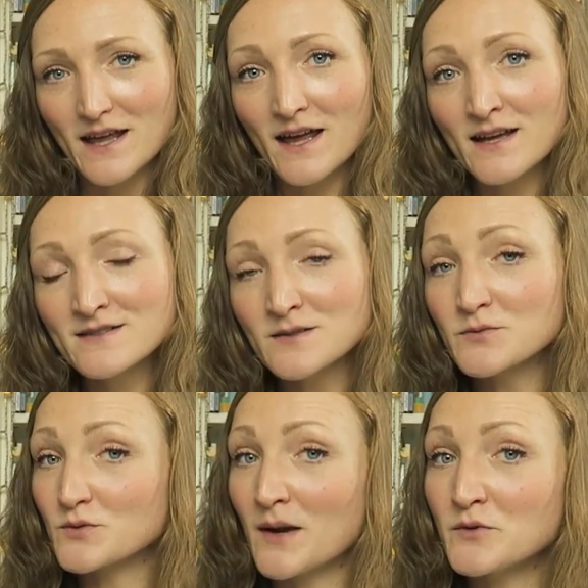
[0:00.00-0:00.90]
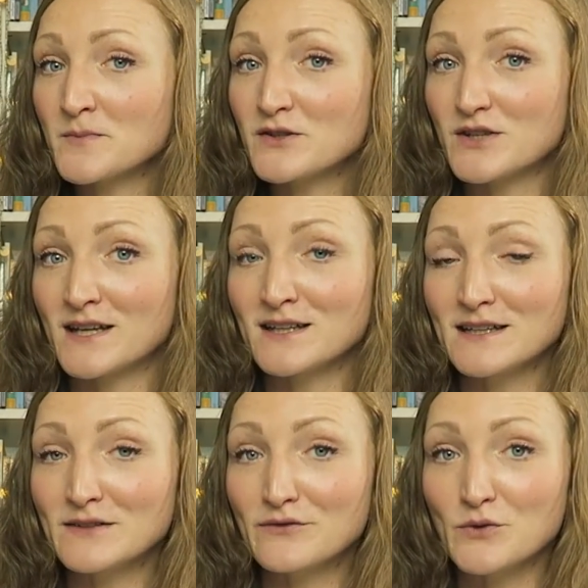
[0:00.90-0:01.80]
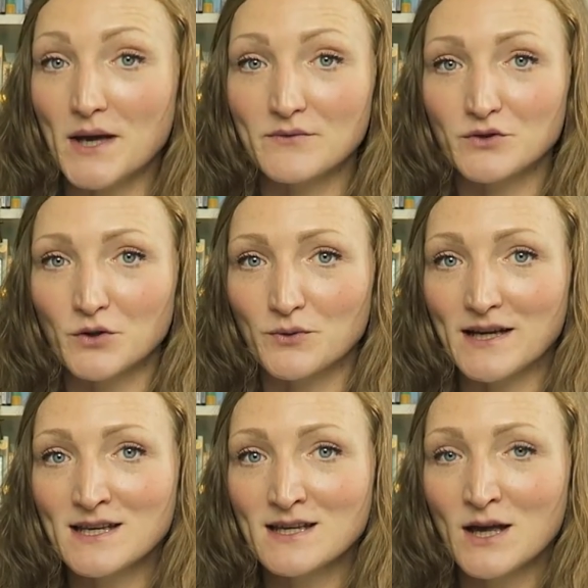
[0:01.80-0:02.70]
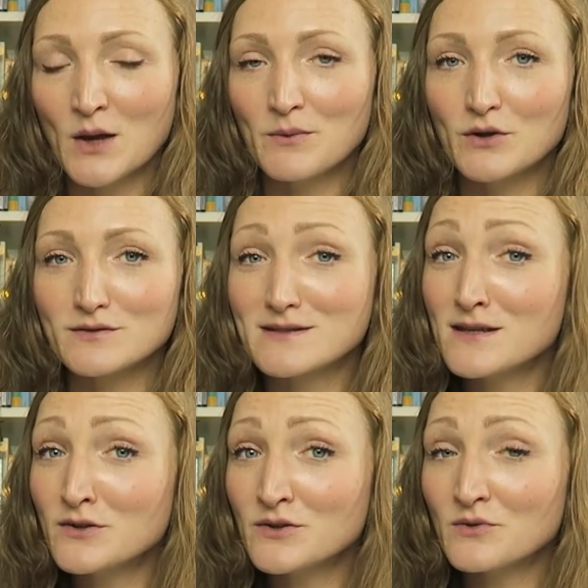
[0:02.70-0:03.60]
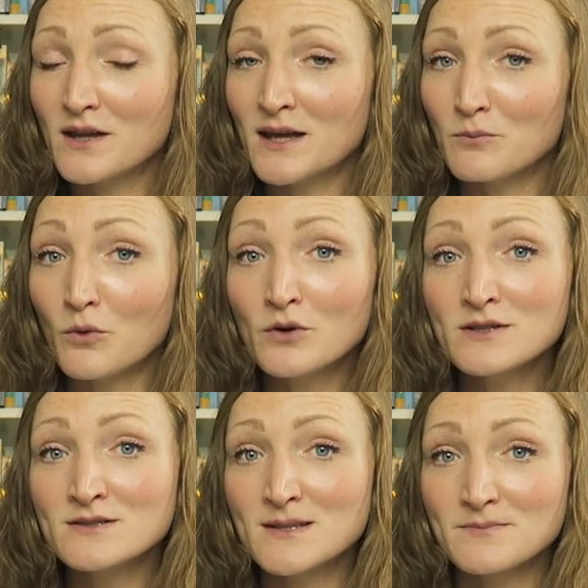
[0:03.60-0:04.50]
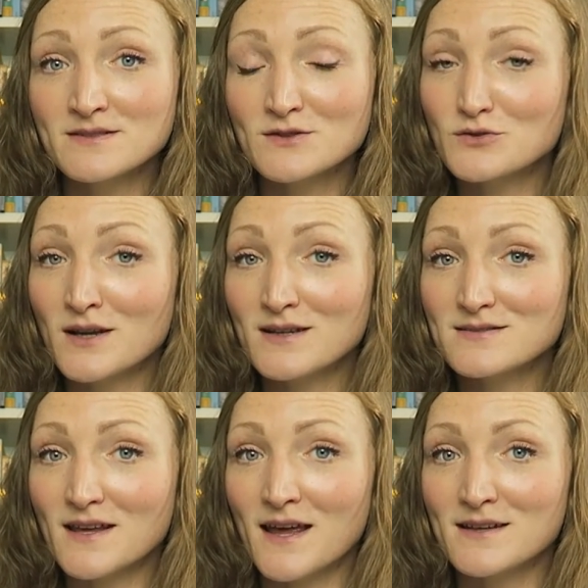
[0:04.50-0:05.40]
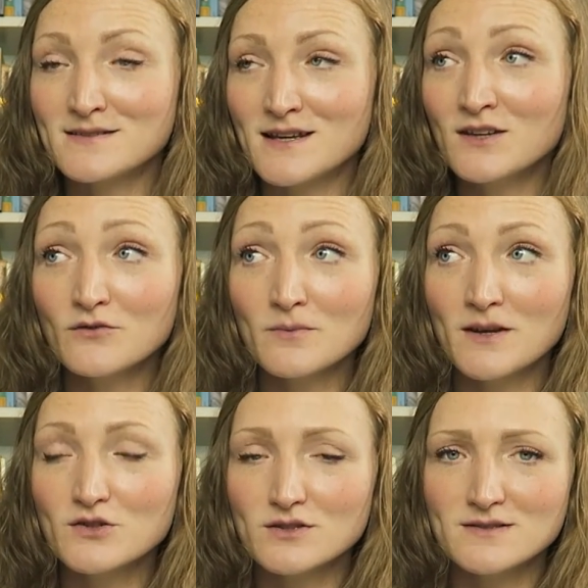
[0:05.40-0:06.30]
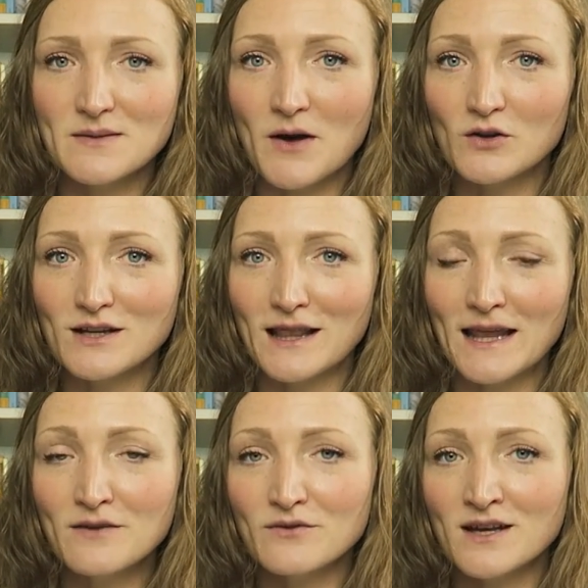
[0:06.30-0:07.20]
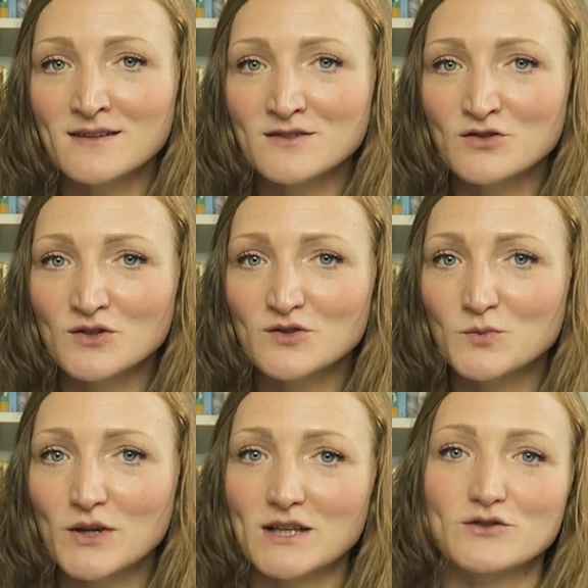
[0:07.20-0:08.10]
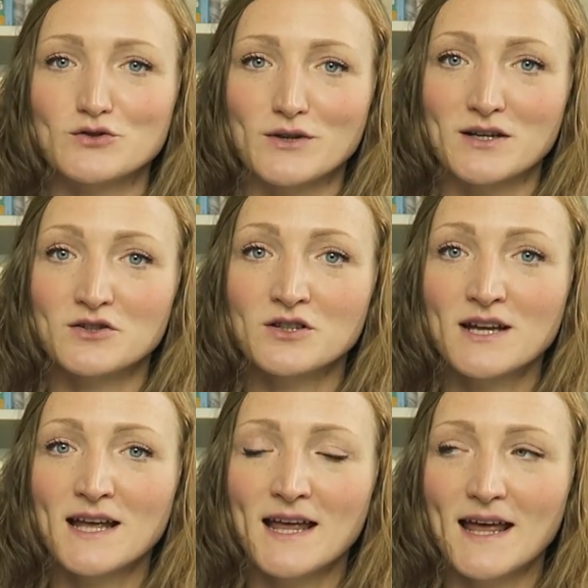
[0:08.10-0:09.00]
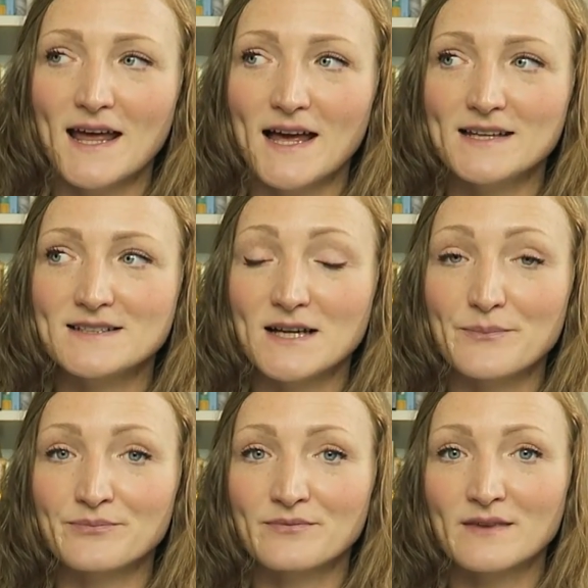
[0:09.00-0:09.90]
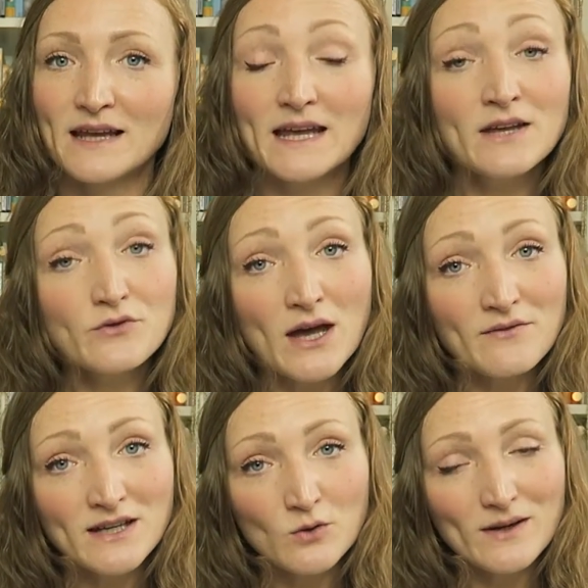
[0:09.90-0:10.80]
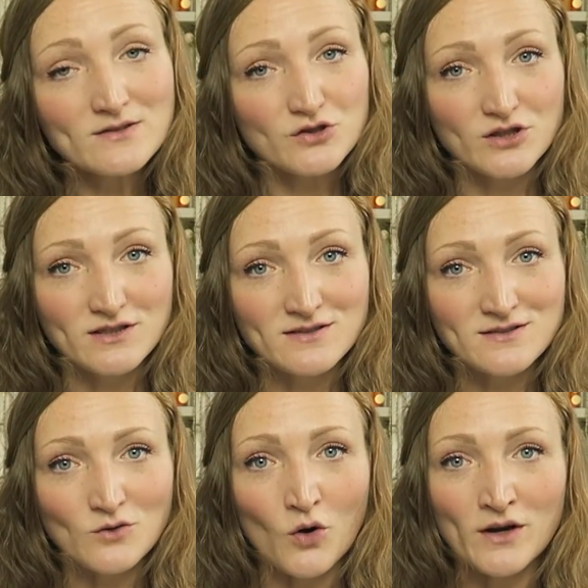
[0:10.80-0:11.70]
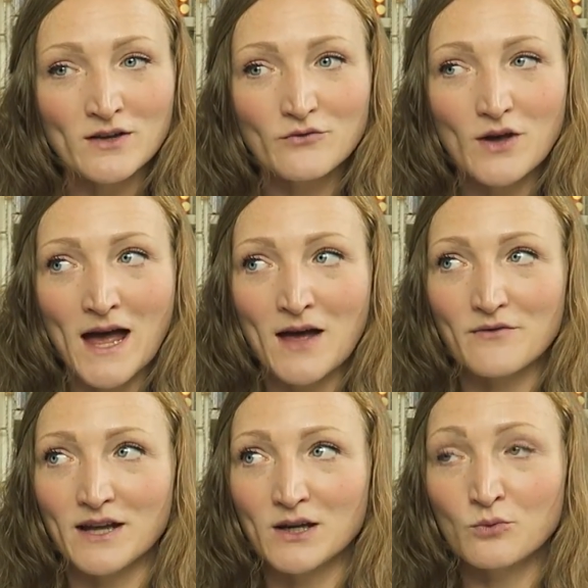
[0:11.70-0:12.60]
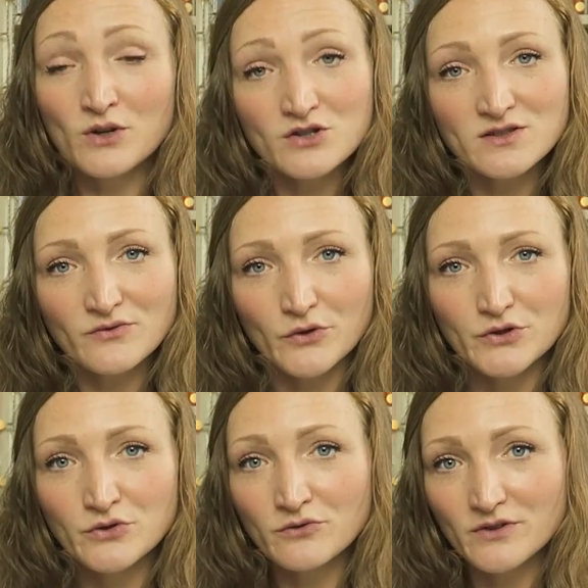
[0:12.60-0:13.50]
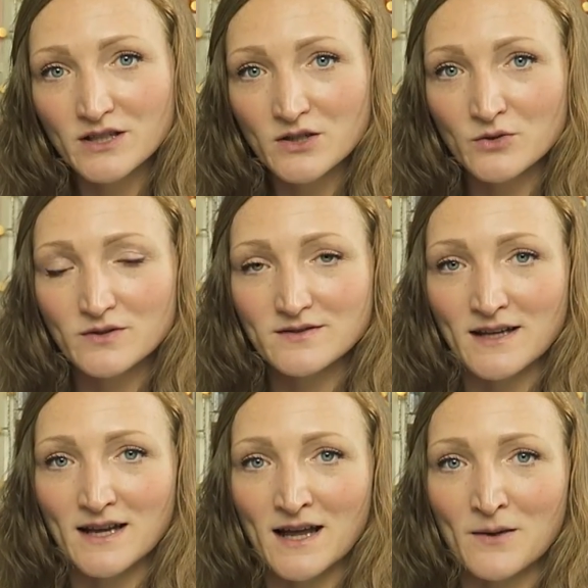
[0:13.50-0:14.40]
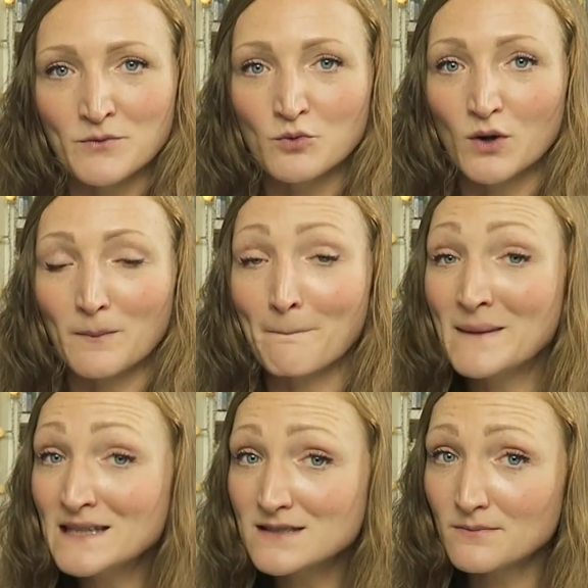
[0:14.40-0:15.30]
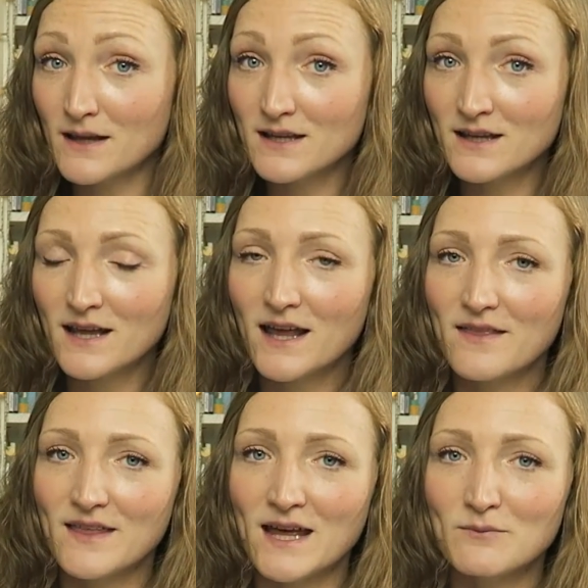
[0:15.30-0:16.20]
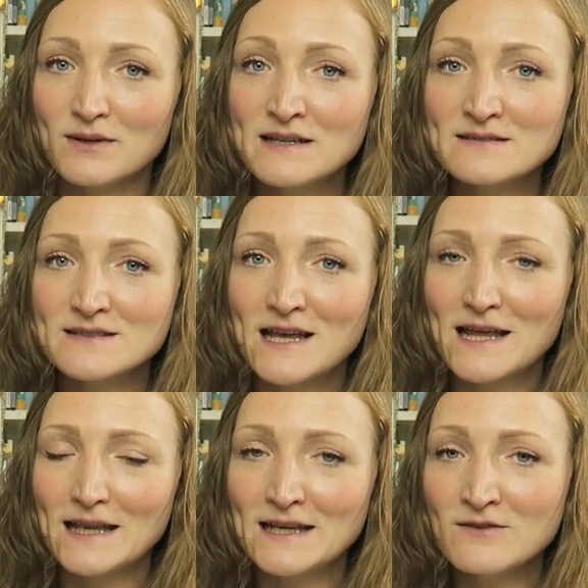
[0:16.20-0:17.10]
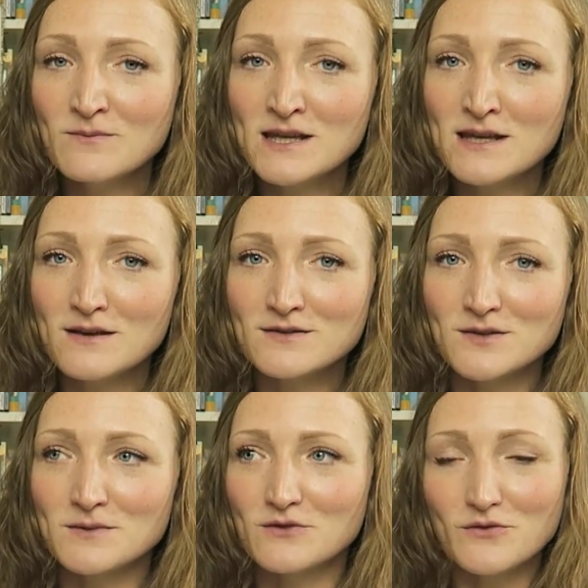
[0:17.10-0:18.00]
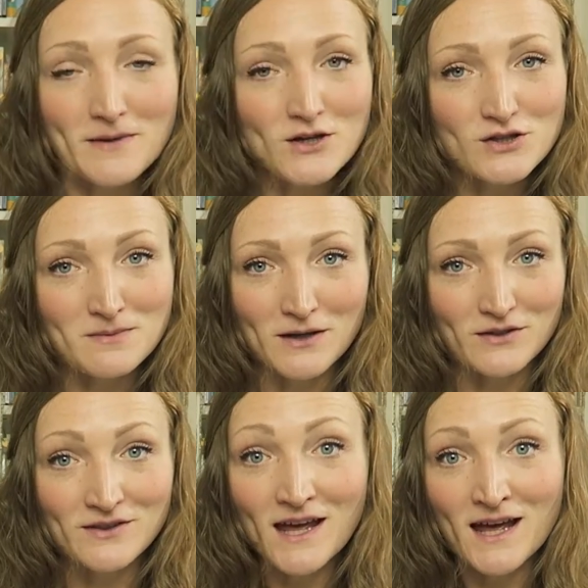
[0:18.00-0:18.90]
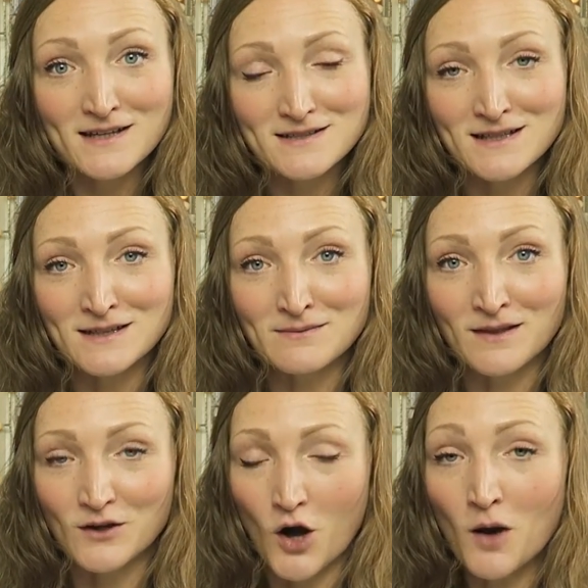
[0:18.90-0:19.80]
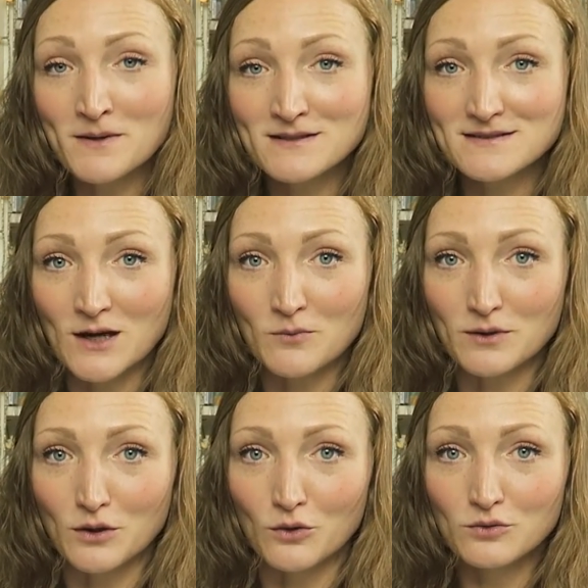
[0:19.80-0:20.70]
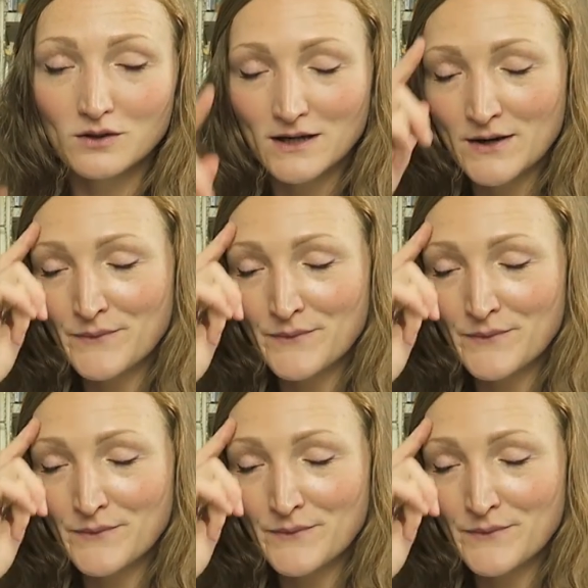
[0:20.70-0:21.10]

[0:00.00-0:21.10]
and subscribe to my channel if you haven't already, because here you get more tips and tricks and informations about life as a children's book illustrator. And um, if you have any questions or if you have any wishes for new videos that um, you want me to make, then please leave me some information about that in the comments down below.